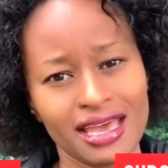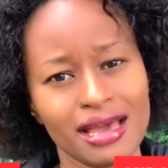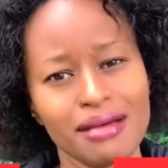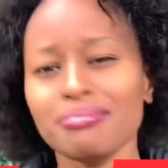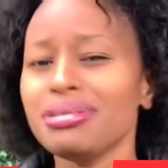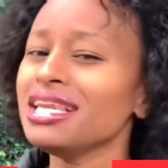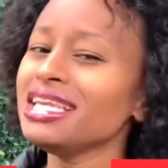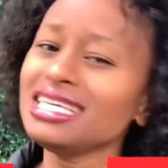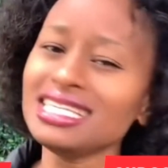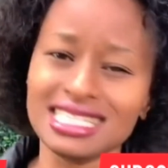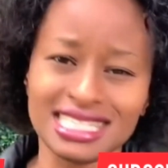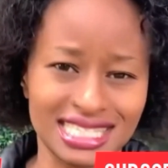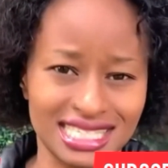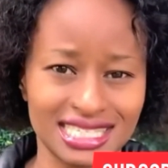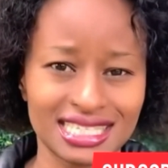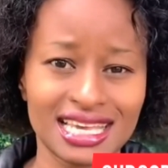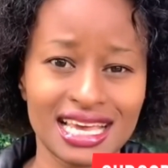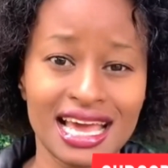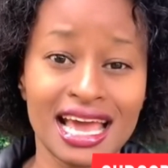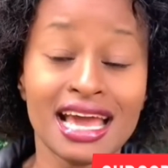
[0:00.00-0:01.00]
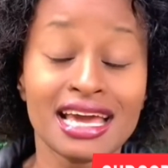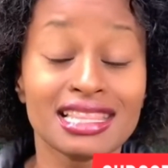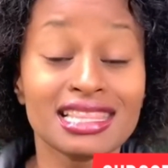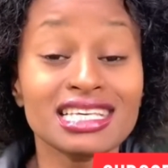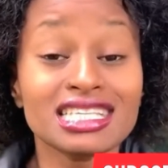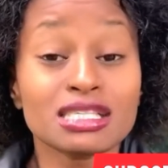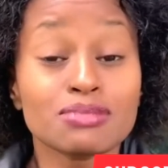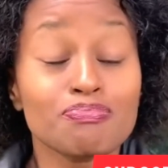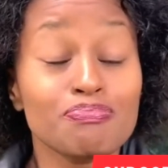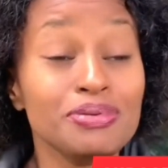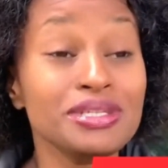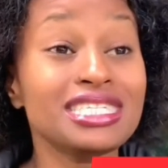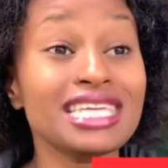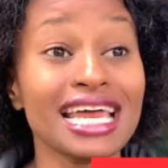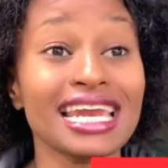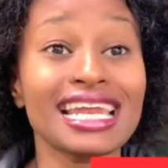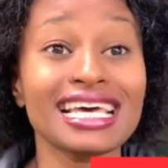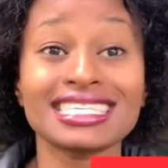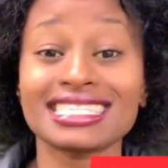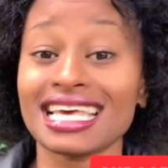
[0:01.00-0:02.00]
Please, this
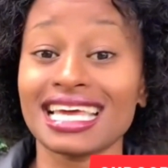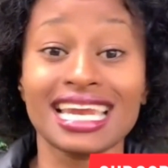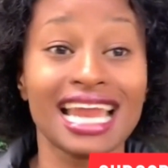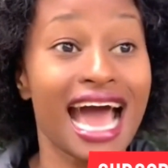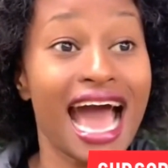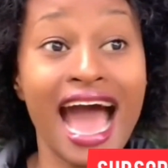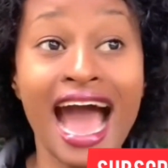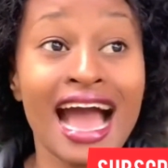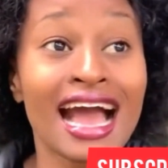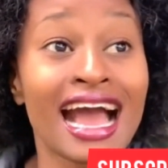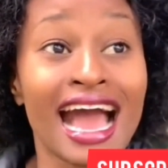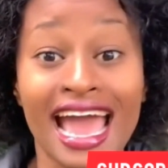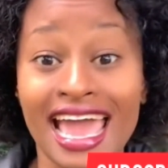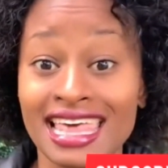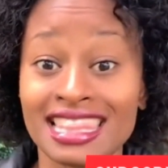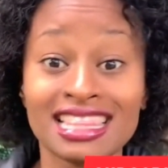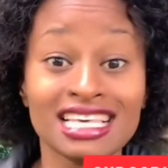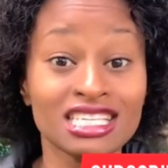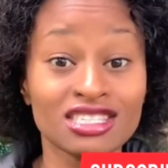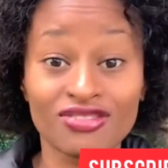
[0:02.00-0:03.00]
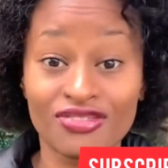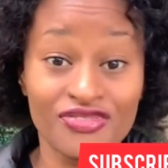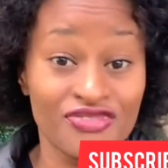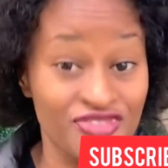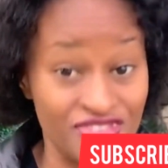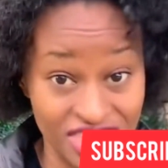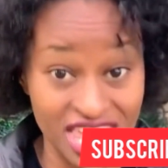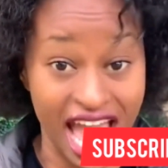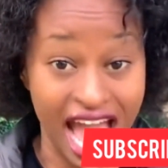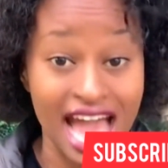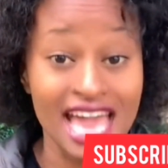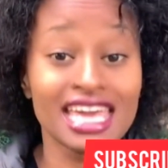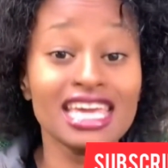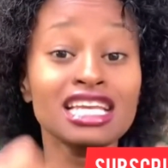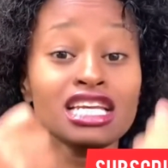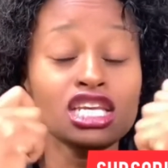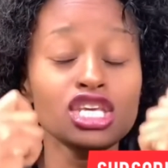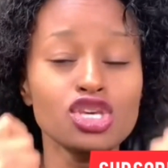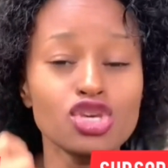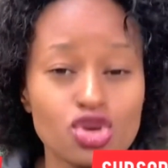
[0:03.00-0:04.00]
bitterness and anger and this fear in
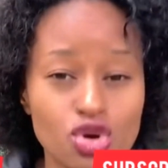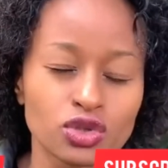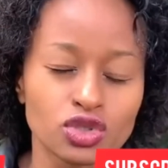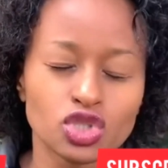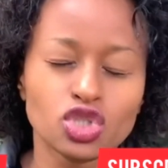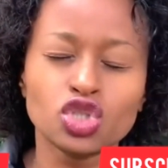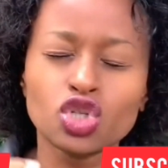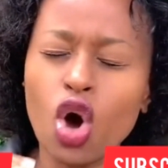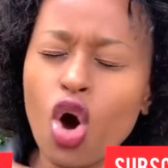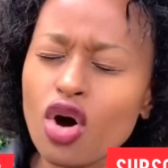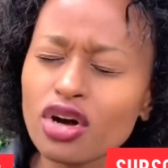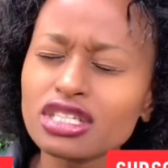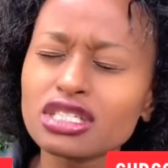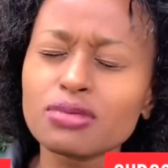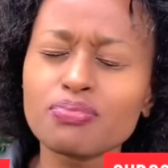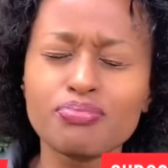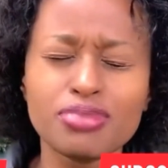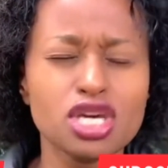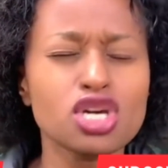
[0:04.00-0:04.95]
you, don't be